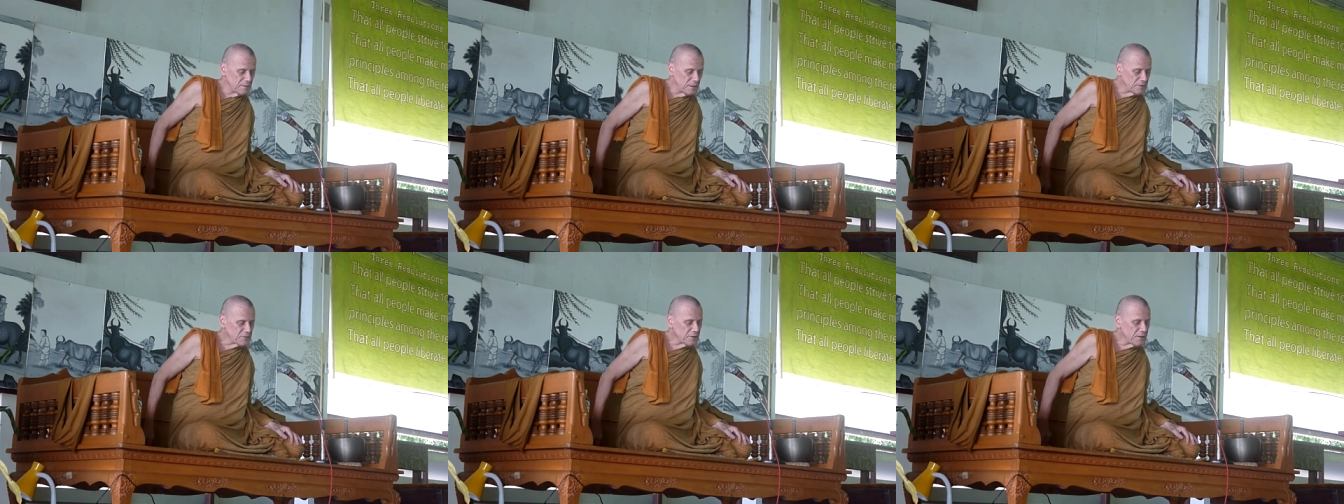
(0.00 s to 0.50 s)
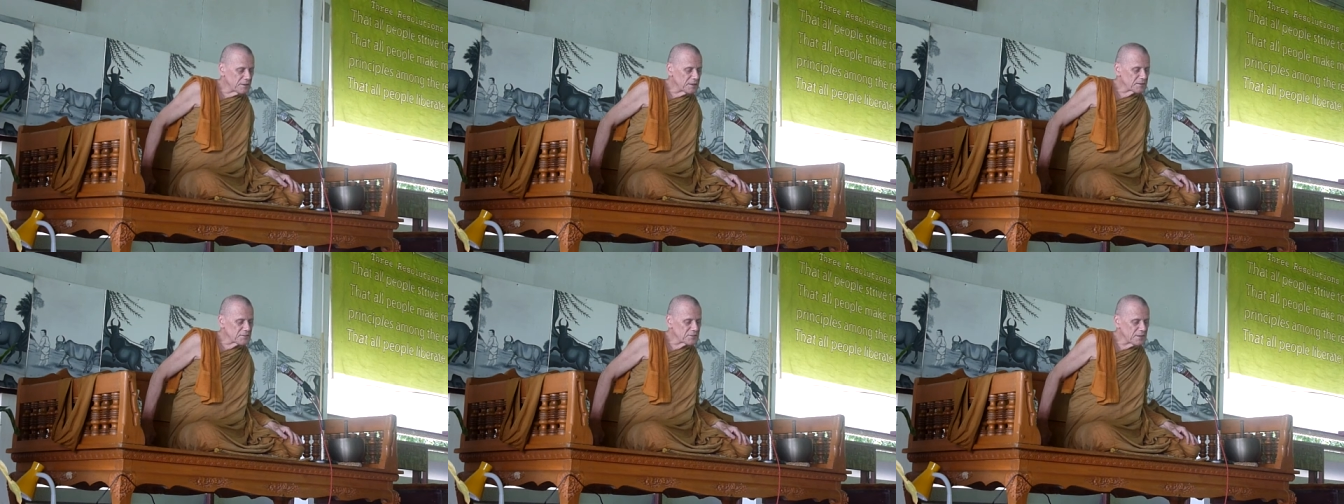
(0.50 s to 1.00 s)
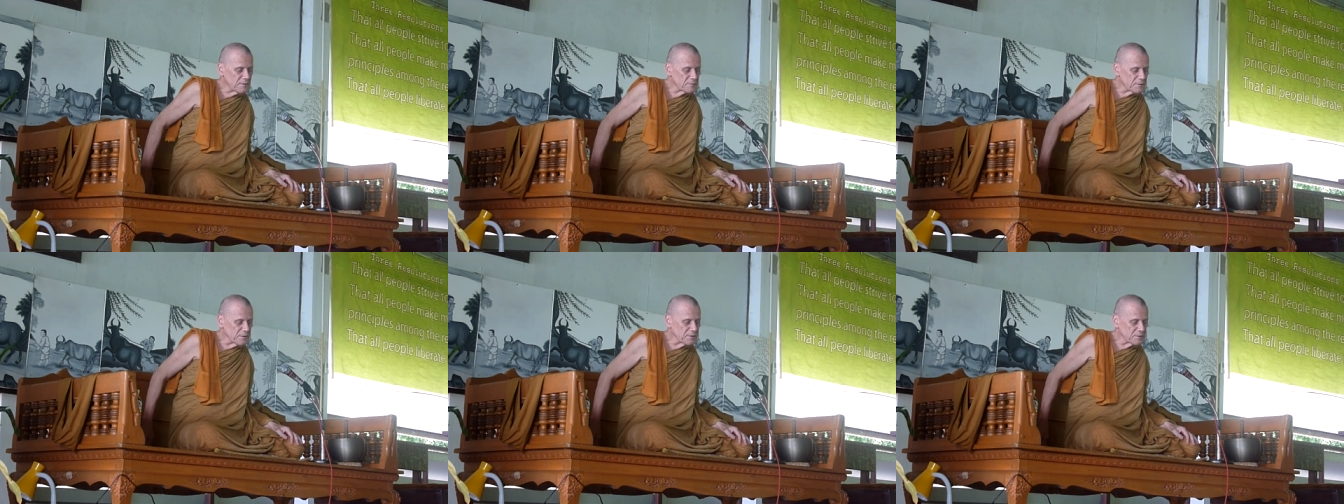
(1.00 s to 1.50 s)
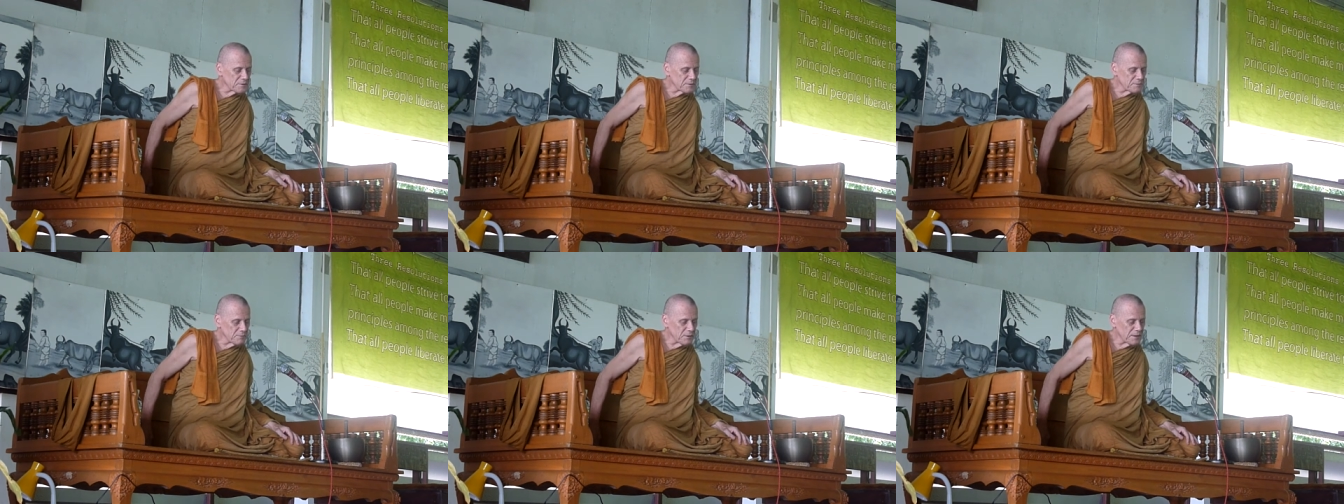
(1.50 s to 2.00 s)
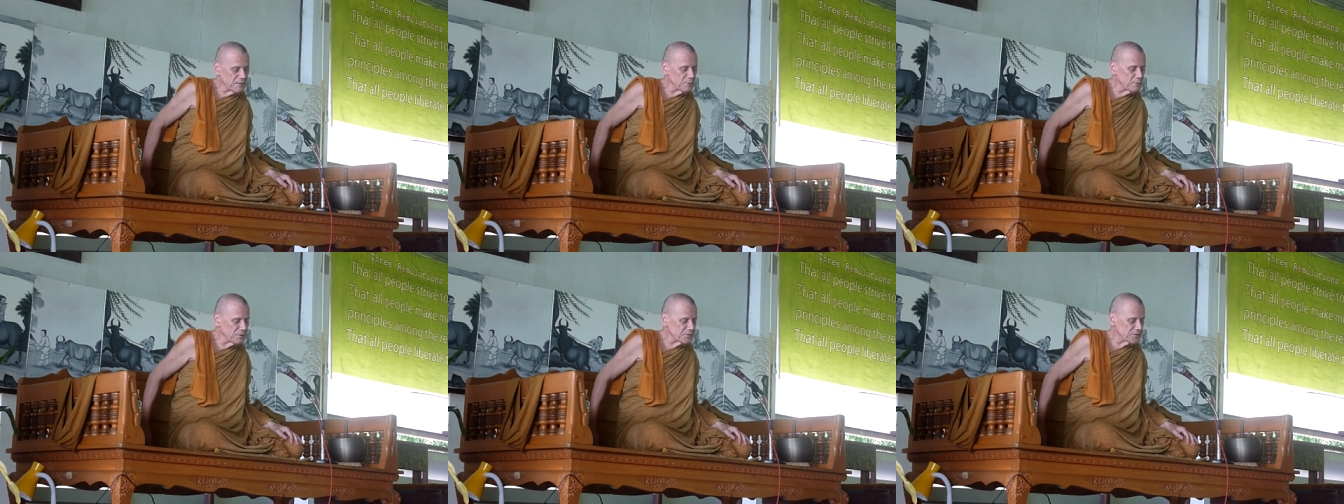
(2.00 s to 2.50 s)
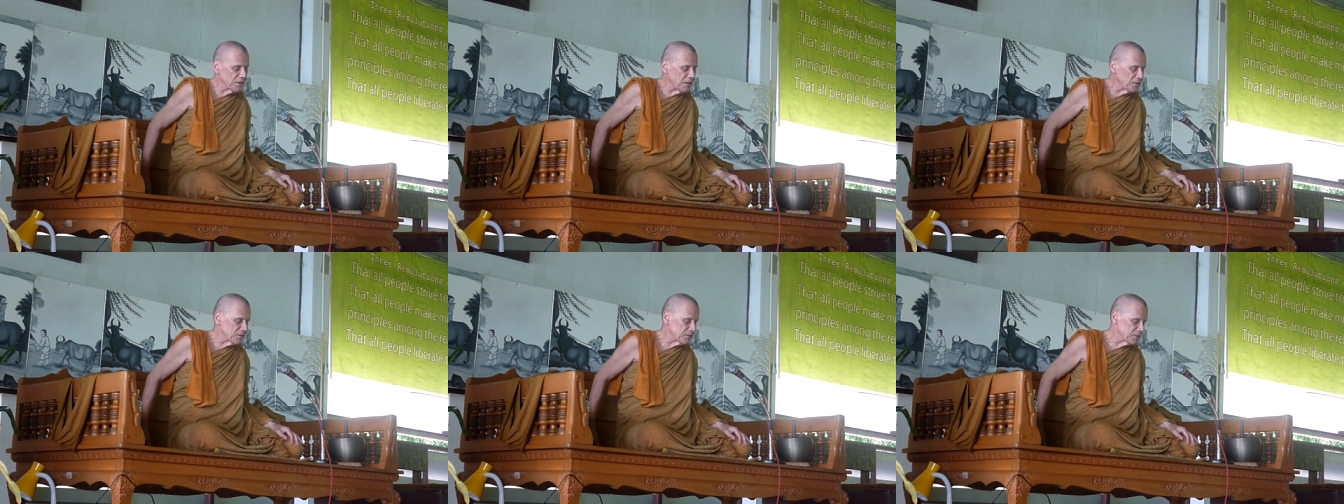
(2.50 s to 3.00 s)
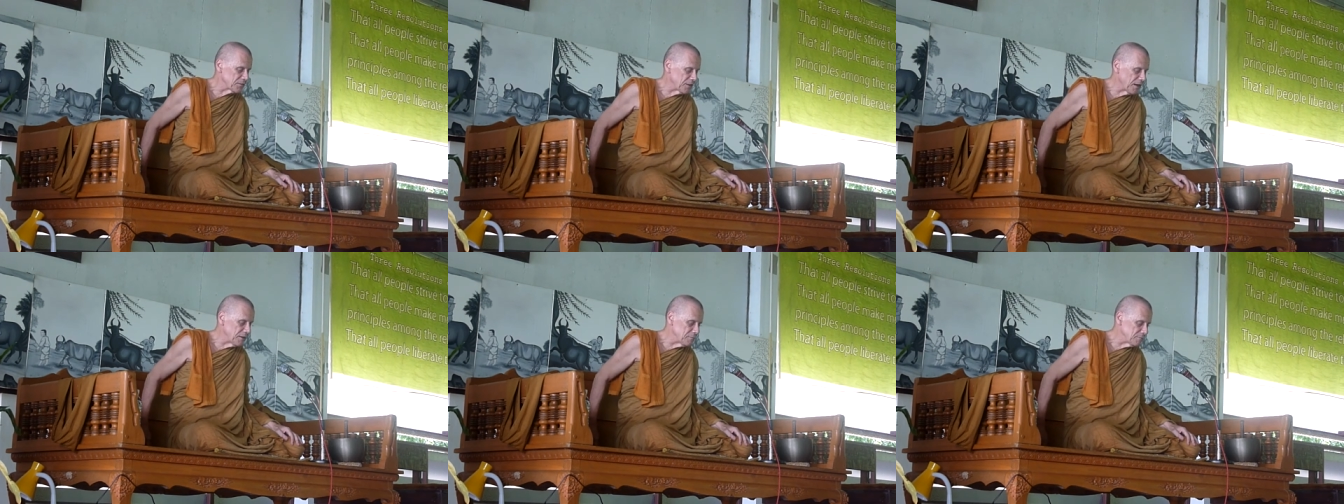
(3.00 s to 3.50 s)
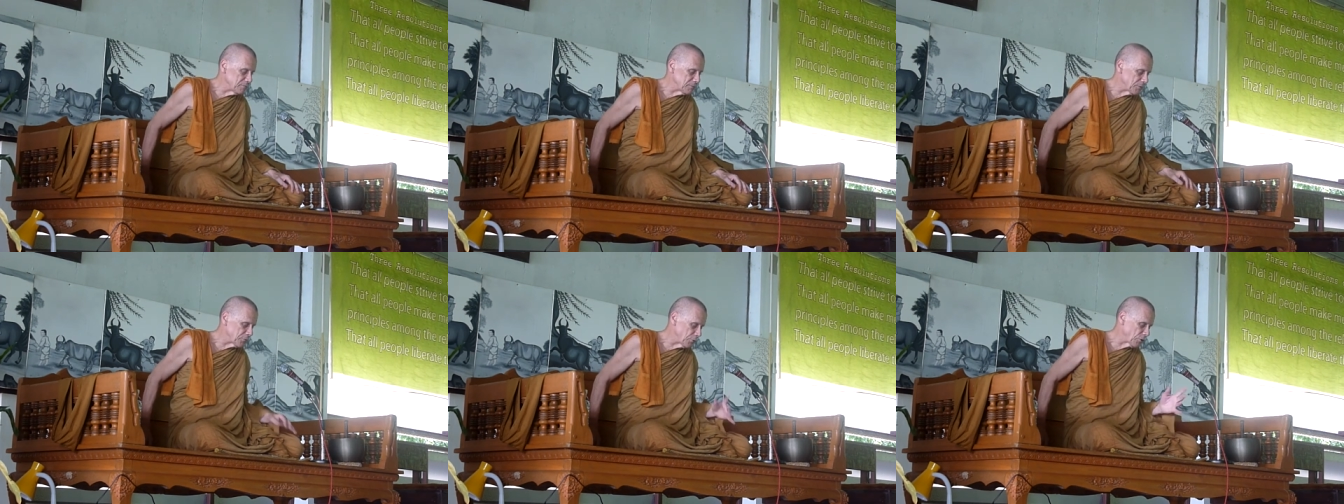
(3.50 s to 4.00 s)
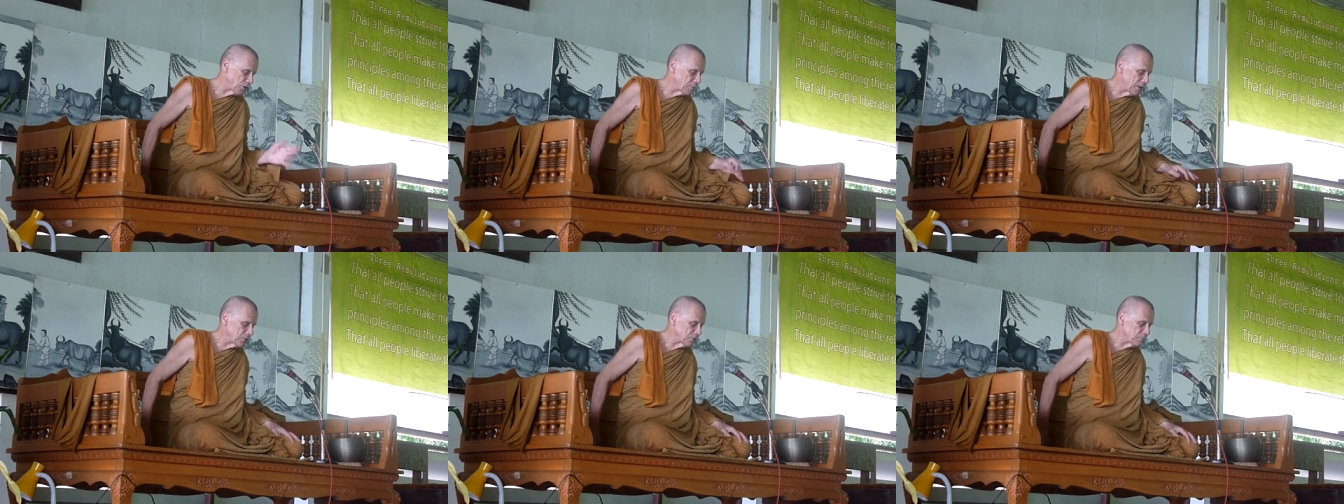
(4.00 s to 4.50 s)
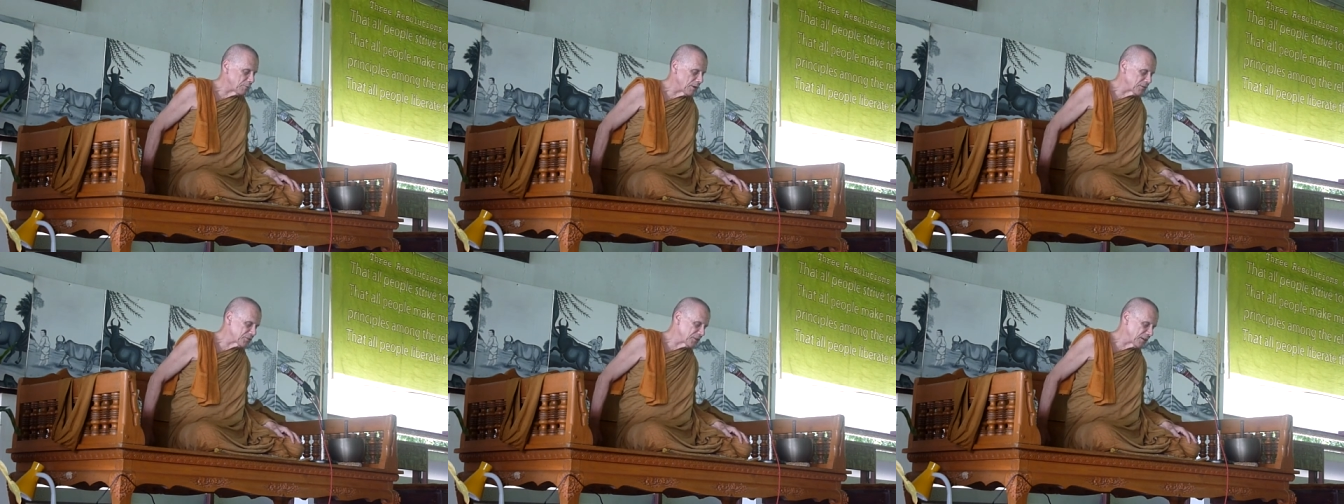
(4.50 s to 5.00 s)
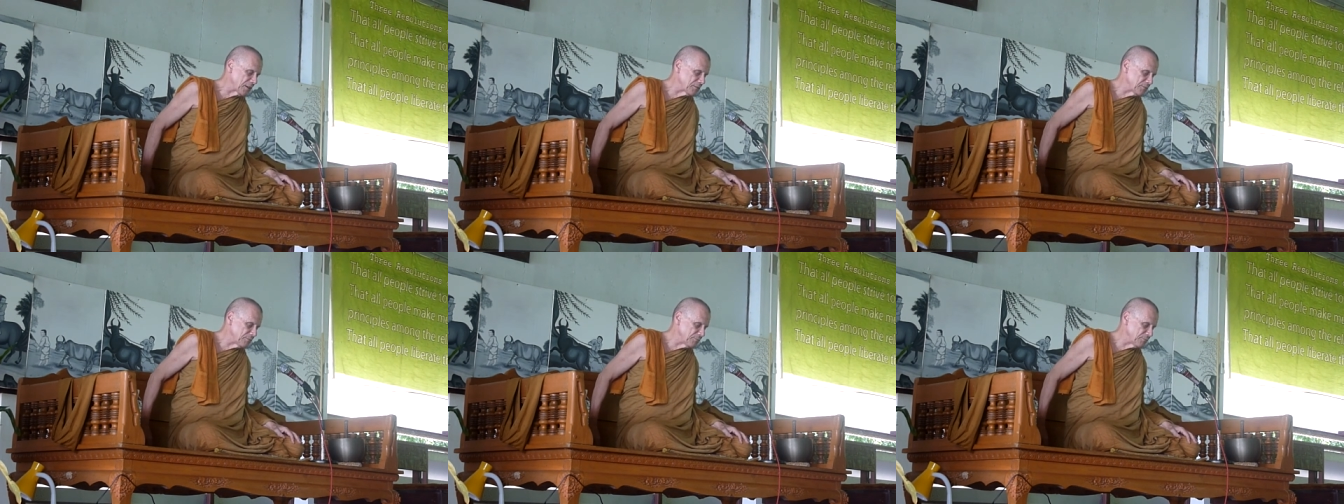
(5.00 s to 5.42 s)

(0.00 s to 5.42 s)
And try and accept that whatever was done at the time, I'm talking about your boss now,